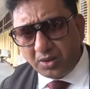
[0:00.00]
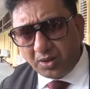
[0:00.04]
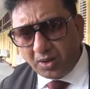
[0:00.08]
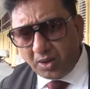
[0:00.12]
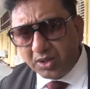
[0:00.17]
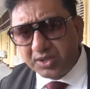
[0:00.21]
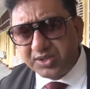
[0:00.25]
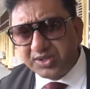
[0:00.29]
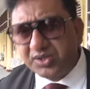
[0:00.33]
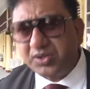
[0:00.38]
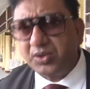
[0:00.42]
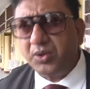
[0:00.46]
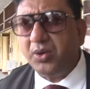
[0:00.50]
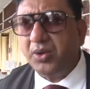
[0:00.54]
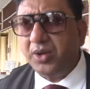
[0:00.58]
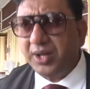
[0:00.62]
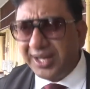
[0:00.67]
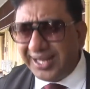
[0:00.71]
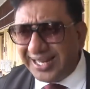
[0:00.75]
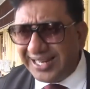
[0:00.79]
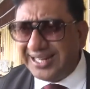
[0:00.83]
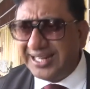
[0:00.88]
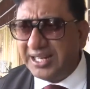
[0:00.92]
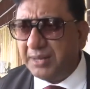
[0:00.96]
Also,
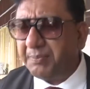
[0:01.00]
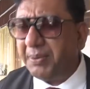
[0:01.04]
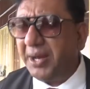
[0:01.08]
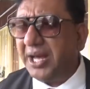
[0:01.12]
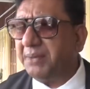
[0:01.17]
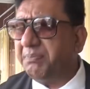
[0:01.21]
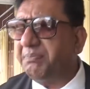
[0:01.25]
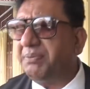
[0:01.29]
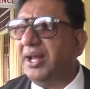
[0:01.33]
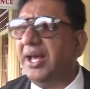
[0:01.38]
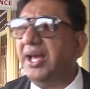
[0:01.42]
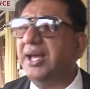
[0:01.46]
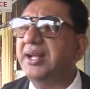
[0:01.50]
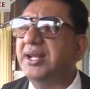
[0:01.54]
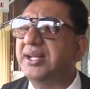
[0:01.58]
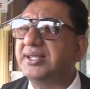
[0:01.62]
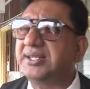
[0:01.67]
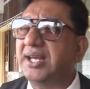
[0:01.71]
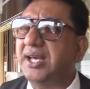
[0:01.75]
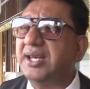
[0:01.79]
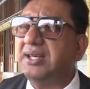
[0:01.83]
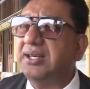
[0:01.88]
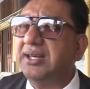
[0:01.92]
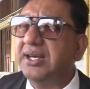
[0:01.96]
in the pipeline,
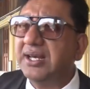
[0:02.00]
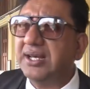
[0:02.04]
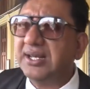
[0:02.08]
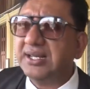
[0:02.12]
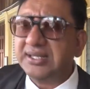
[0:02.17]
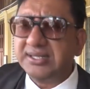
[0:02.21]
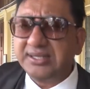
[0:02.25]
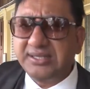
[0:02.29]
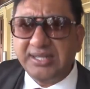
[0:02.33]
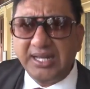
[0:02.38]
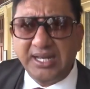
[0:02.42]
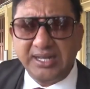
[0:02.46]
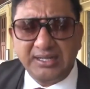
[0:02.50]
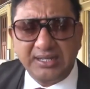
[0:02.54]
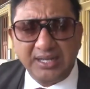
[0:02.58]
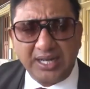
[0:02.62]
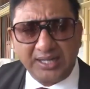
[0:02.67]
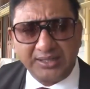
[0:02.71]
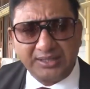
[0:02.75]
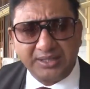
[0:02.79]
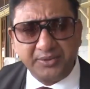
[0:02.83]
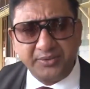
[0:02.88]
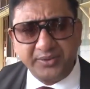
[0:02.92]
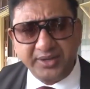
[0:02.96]
as I said
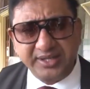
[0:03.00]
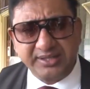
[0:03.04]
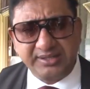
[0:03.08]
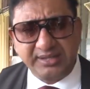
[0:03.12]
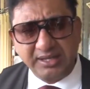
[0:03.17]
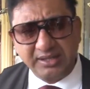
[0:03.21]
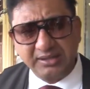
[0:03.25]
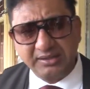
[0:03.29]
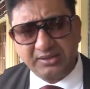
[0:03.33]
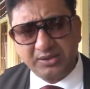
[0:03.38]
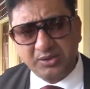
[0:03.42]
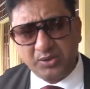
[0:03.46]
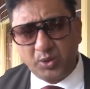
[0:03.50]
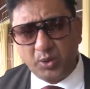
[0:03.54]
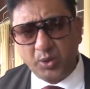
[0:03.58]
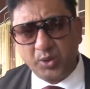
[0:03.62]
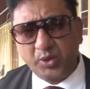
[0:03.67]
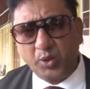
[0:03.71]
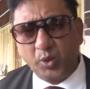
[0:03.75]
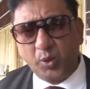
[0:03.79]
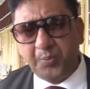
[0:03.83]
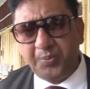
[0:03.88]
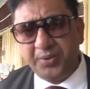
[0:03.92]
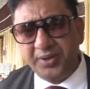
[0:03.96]
at a recent
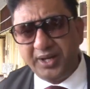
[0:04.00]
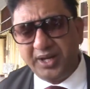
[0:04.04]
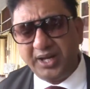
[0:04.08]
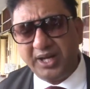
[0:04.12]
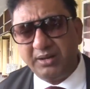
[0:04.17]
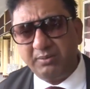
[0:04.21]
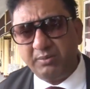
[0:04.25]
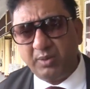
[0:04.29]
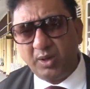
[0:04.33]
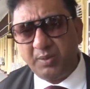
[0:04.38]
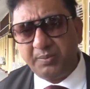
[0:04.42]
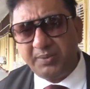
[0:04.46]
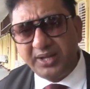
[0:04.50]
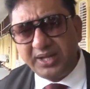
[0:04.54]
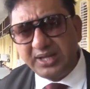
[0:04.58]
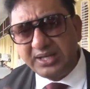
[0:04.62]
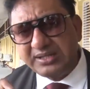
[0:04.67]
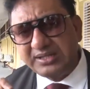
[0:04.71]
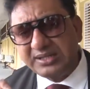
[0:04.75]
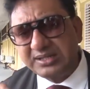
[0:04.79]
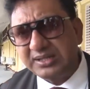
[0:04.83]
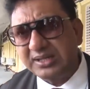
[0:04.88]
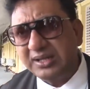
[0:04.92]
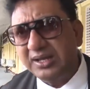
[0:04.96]
court opening in
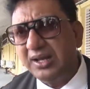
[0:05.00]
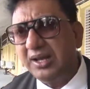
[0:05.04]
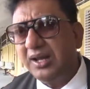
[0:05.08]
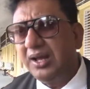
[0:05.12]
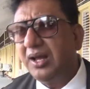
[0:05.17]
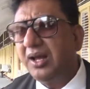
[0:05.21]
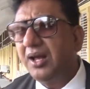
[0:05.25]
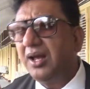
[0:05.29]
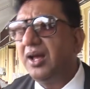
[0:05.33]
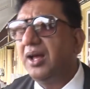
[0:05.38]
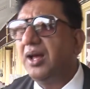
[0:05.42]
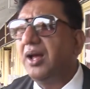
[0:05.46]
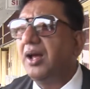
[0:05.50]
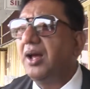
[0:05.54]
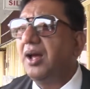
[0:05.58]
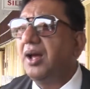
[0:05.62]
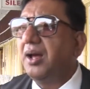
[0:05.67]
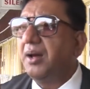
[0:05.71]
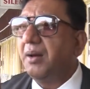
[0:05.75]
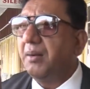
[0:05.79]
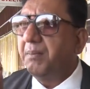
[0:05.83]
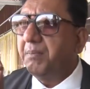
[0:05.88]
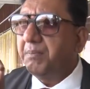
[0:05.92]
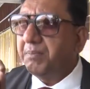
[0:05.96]
Barbies,
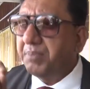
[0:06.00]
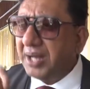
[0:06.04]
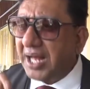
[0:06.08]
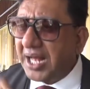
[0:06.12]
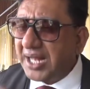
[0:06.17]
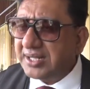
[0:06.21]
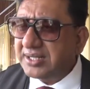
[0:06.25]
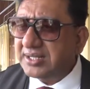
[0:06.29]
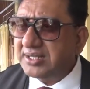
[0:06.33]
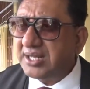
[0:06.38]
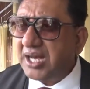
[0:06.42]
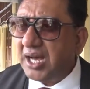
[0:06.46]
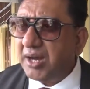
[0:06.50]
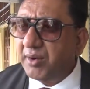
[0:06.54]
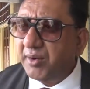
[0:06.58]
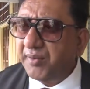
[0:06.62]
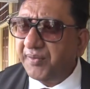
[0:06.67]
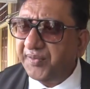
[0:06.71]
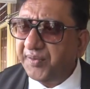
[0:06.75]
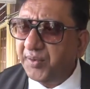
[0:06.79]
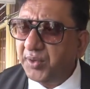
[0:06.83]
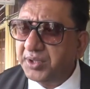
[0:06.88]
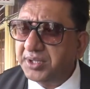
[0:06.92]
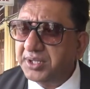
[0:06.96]
plans are
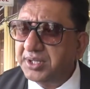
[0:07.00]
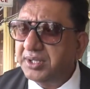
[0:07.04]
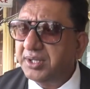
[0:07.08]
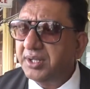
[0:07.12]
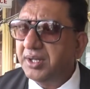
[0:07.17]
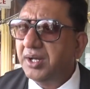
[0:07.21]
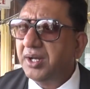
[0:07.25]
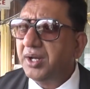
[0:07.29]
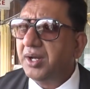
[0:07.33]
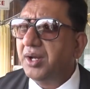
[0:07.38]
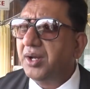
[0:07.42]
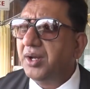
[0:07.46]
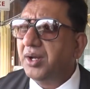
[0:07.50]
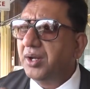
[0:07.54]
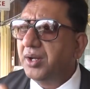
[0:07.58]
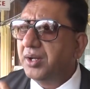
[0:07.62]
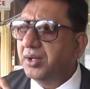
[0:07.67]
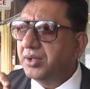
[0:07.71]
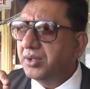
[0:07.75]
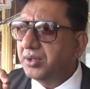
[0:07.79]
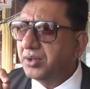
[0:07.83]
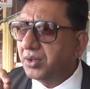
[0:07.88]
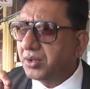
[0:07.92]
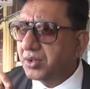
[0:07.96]
afoot
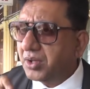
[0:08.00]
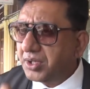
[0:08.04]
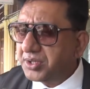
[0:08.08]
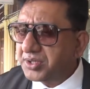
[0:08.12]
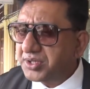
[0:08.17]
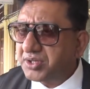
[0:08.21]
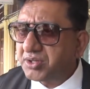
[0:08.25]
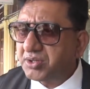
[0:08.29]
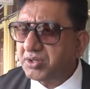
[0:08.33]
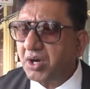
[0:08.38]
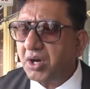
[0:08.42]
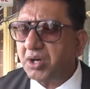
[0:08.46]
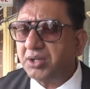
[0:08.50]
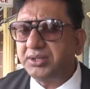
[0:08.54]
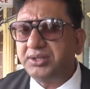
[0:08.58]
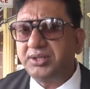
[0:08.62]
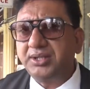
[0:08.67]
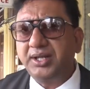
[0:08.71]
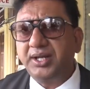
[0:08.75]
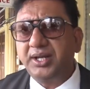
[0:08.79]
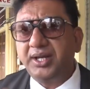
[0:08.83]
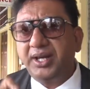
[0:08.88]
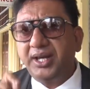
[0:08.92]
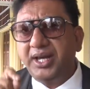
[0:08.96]
to
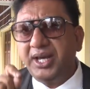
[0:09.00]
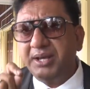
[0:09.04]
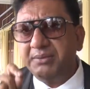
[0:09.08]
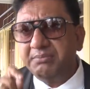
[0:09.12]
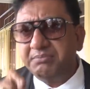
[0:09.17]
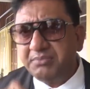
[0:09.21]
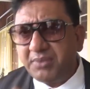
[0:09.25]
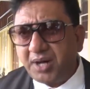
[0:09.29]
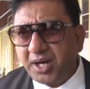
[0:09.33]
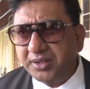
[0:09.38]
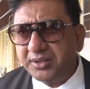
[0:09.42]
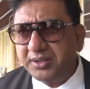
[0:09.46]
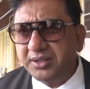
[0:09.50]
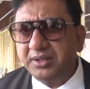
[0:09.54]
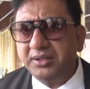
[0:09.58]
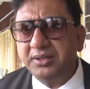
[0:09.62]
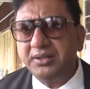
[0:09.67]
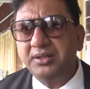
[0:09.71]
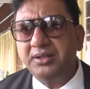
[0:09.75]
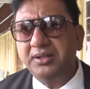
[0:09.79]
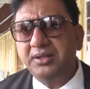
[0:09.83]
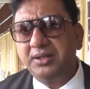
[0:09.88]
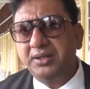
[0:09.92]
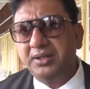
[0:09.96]
construct a
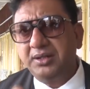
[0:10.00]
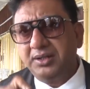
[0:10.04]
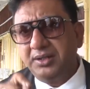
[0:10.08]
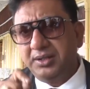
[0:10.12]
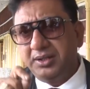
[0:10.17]
modern